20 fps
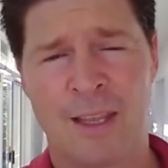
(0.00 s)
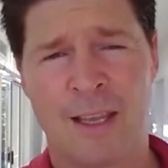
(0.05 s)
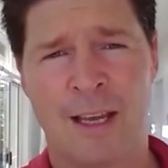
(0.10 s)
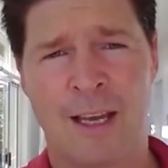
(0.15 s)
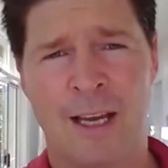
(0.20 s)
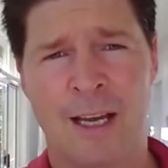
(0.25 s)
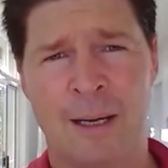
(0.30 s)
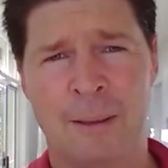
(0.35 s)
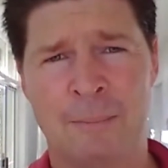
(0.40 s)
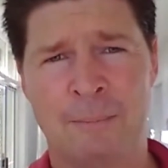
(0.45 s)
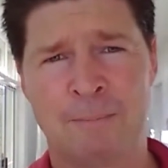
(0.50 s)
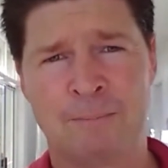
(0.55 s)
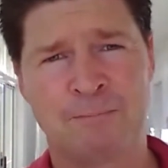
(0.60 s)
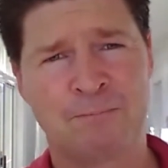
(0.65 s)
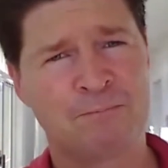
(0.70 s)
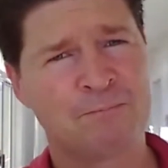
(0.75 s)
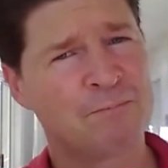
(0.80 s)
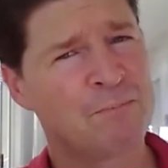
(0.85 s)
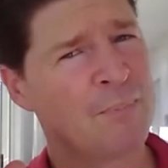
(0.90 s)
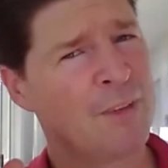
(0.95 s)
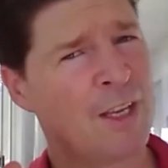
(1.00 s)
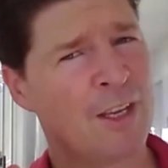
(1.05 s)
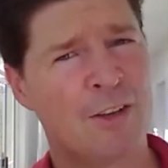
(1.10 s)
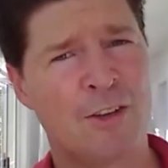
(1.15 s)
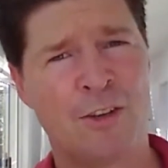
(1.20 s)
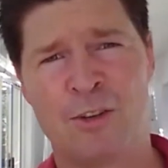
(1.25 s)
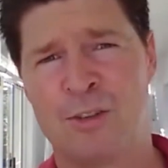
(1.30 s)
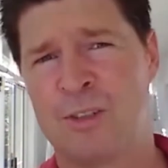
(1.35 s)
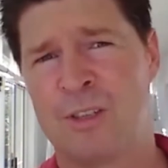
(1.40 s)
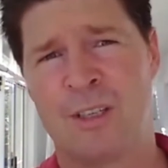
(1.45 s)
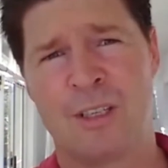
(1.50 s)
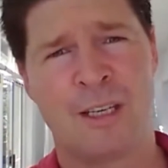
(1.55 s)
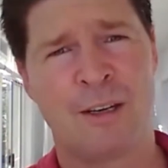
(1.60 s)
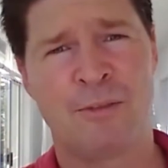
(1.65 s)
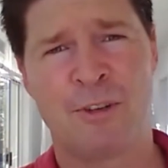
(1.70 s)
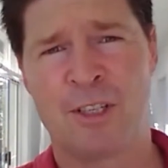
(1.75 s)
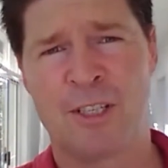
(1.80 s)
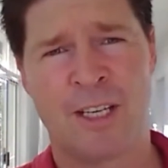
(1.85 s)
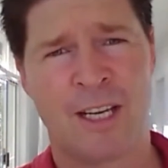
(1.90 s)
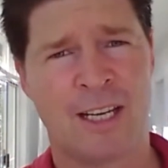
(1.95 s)
You can use this
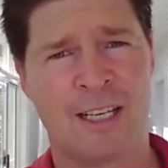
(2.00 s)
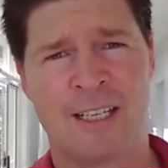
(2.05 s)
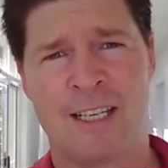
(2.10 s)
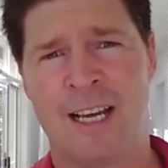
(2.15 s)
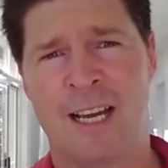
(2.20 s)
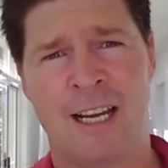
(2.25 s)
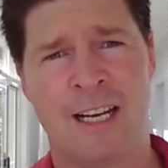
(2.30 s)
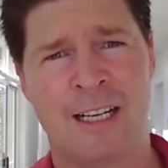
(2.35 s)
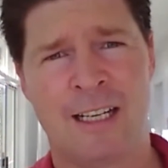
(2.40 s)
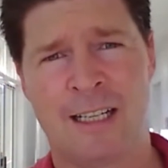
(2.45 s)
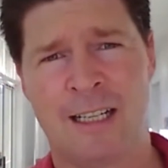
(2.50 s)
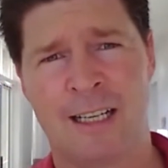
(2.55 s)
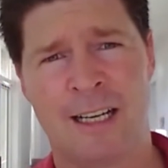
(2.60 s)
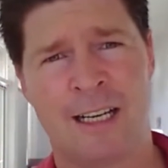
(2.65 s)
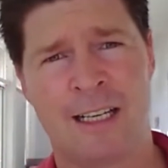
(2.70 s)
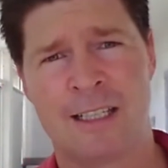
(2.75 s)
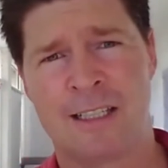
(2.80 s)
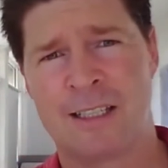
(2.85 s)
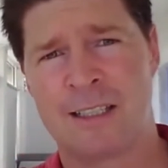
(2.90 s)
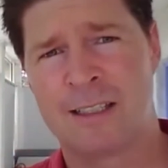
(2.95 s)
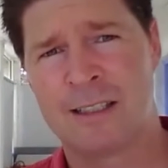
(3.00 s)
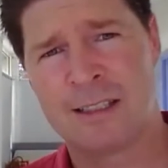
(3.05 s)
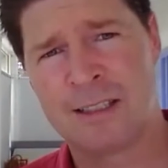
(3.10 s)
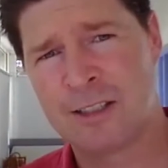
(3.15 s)
every second day in class.